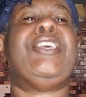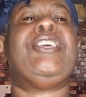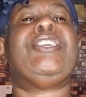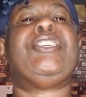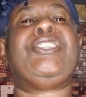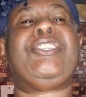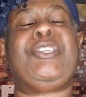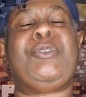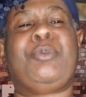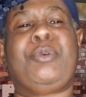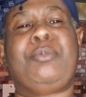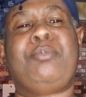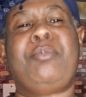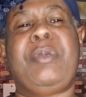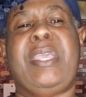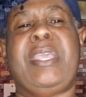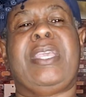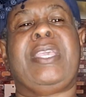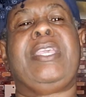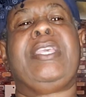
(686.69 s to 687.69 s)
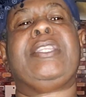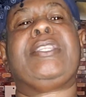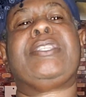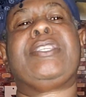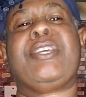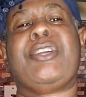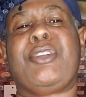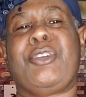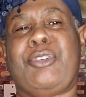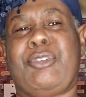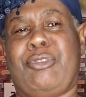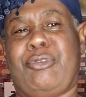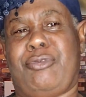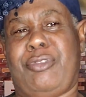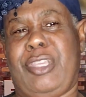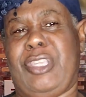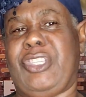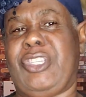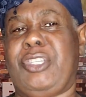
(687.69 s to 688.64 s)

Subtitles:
She would make it green.